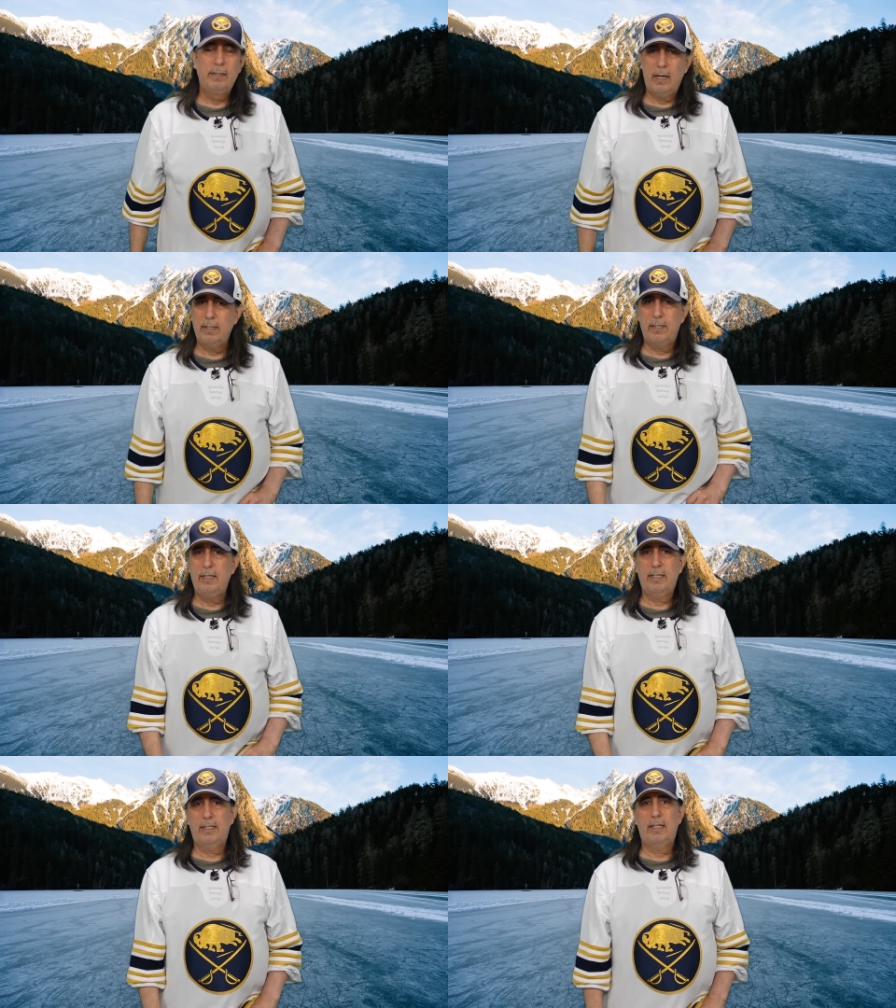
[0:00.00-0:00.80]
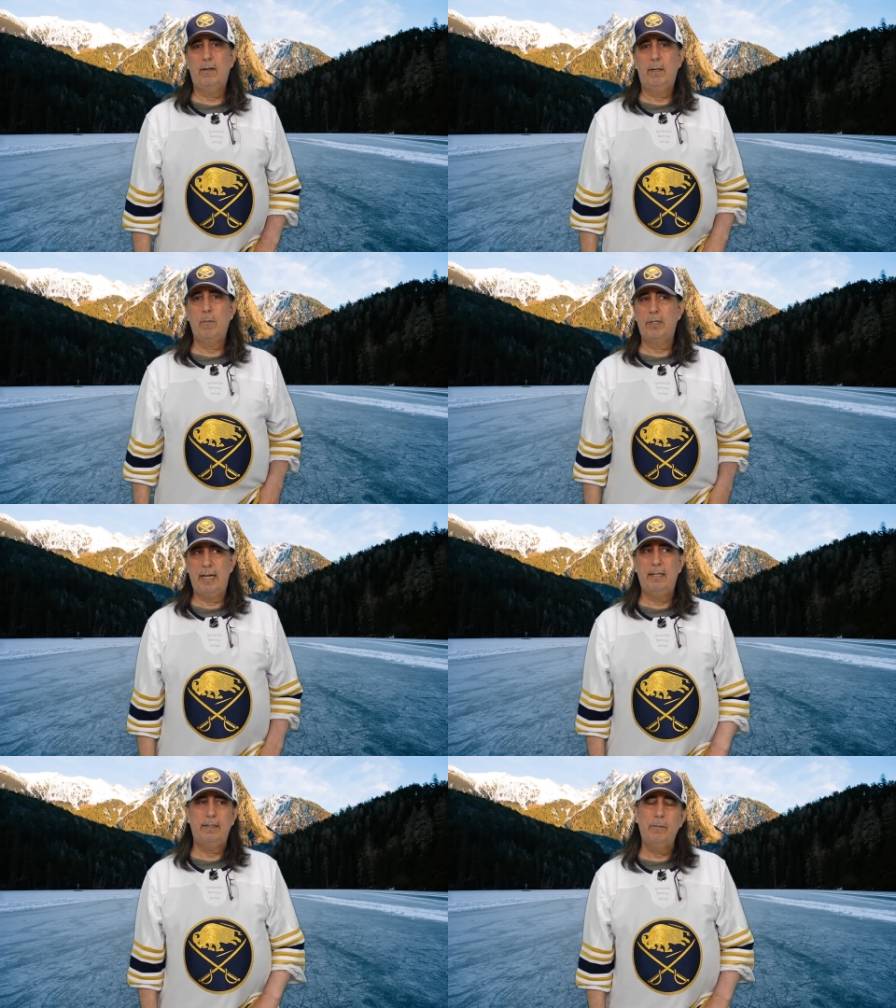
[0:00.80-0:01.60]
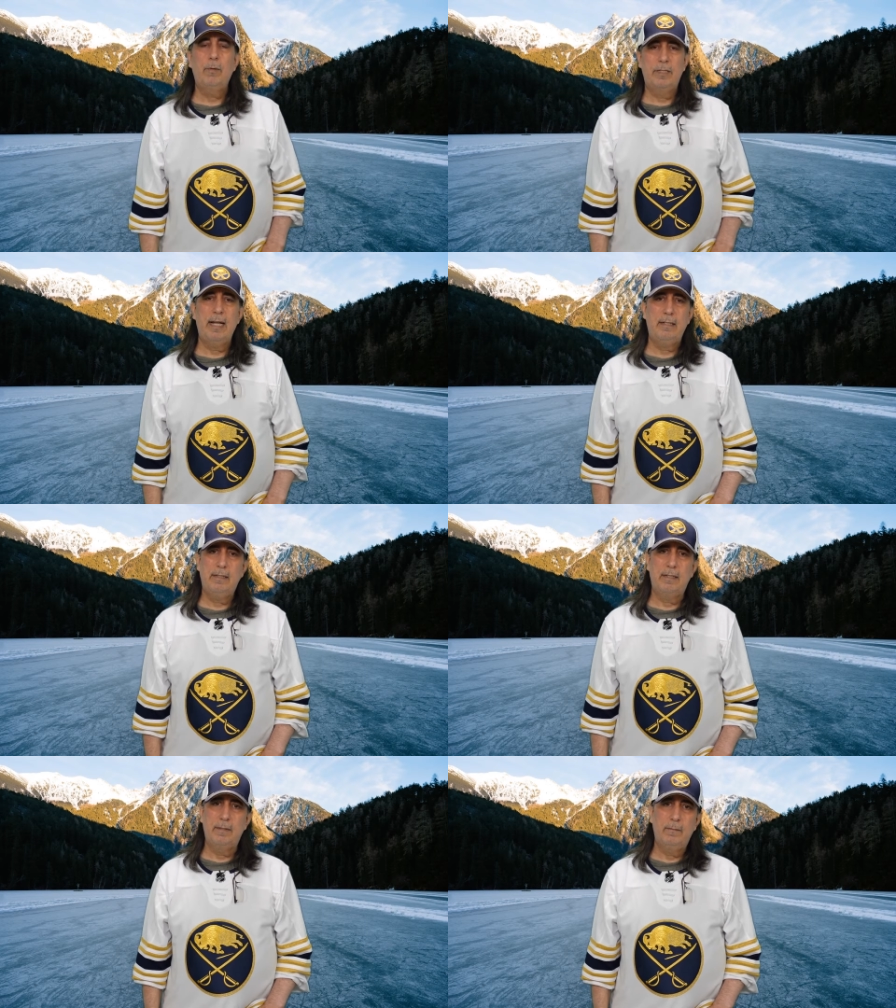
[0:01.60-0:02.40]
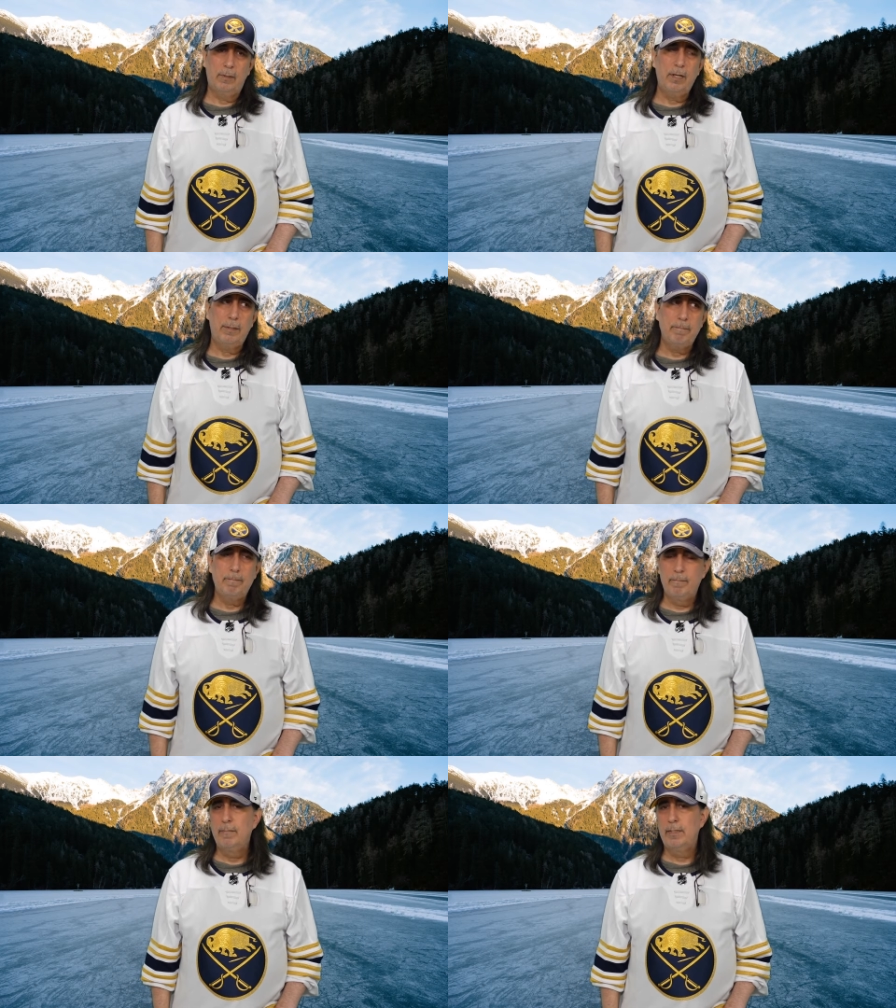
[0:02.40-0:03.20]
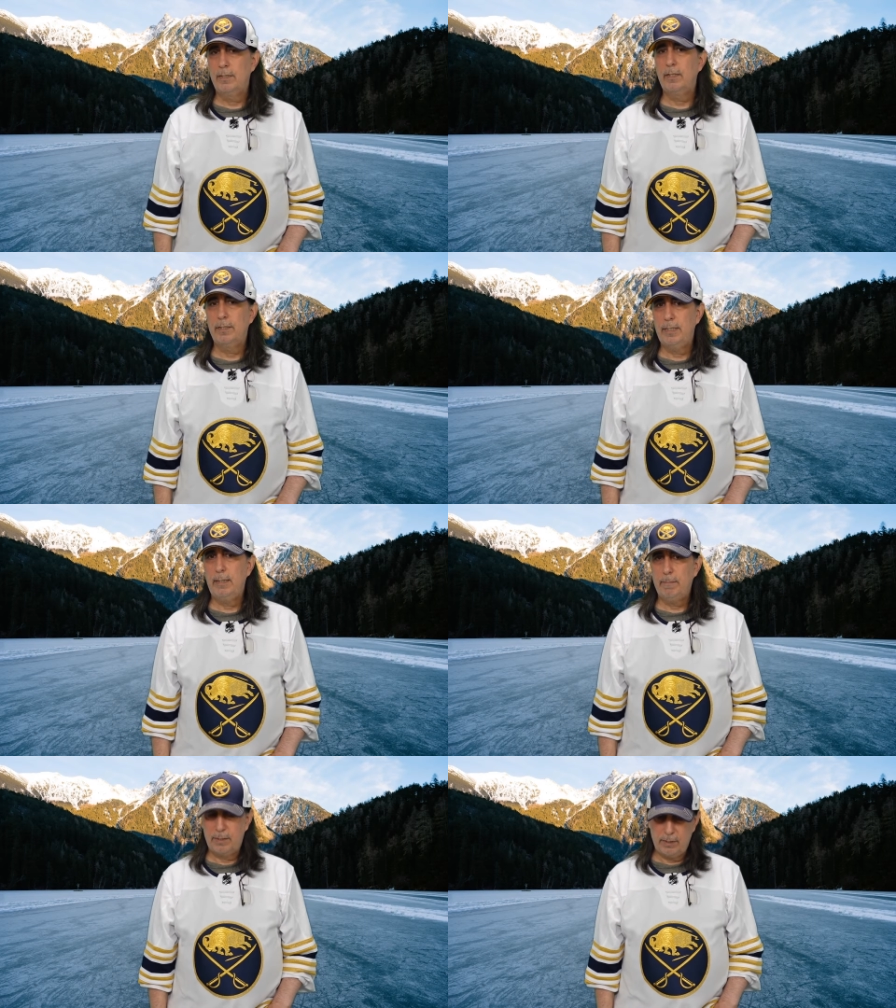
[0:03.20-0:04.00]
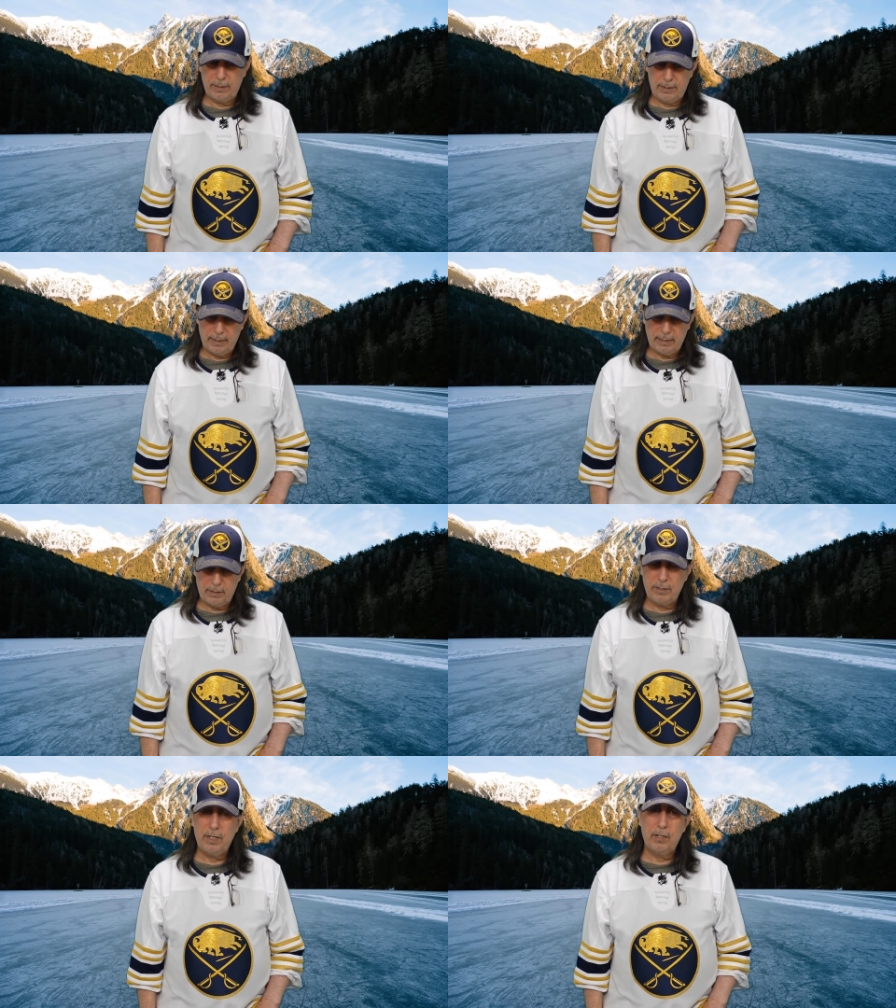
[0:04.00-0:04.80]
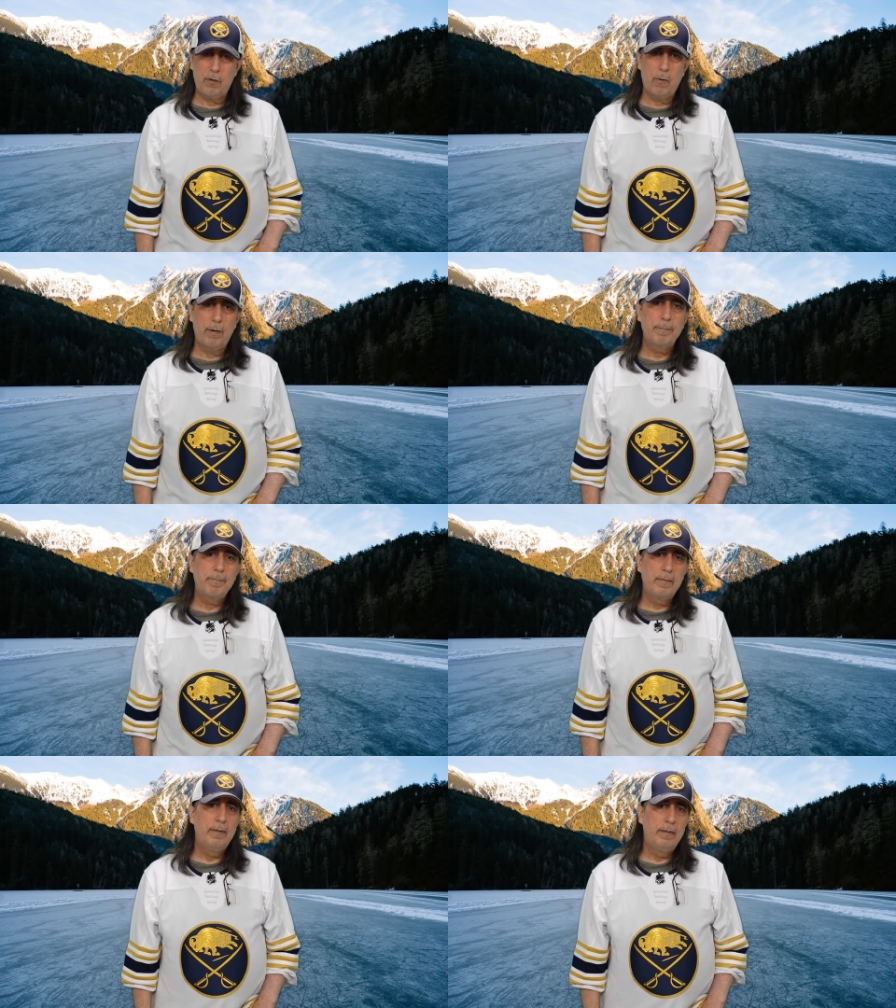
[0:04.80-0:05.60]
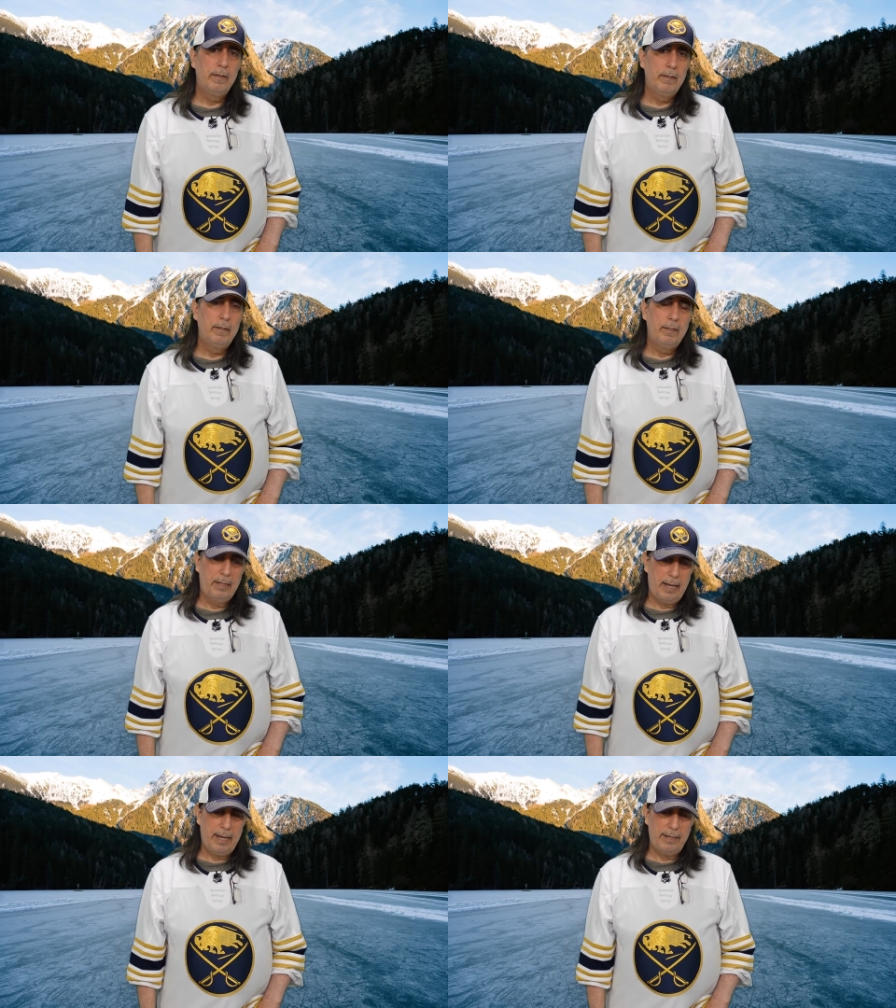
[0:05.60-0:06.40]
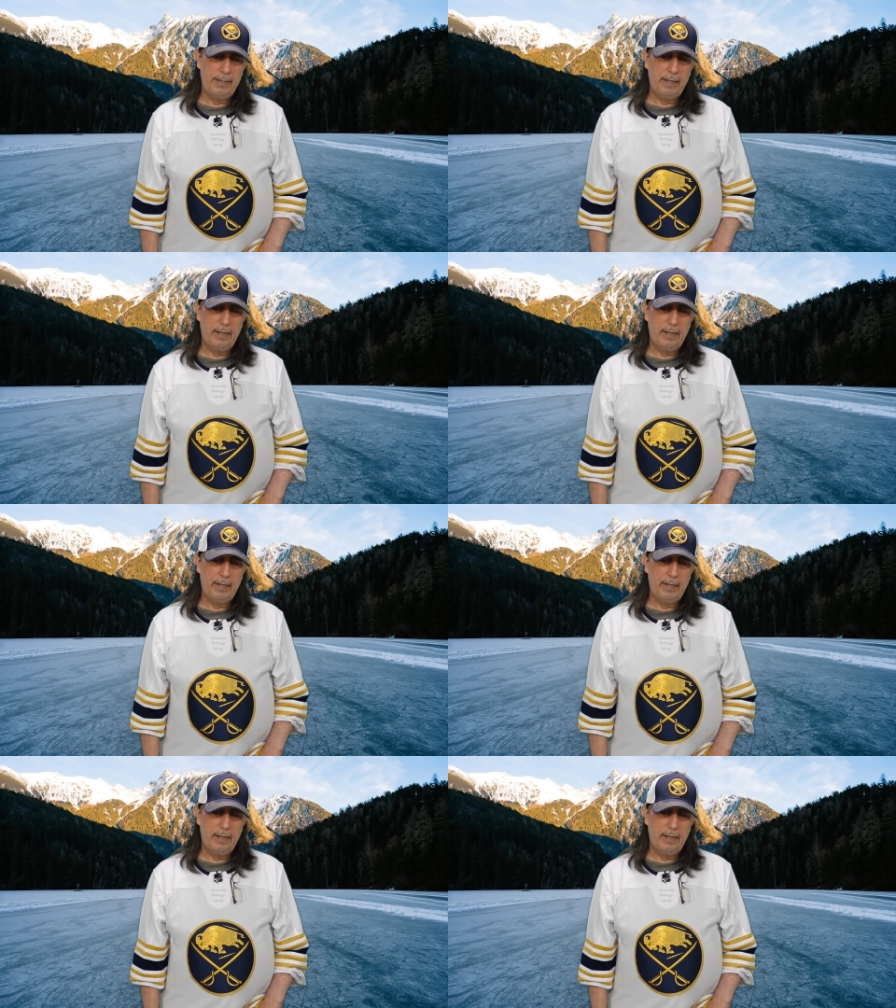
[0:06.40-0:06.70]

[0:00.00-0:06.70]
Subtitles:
Not necessarily more talented. We're talented. We're good. It's a good team. It's a good young core. And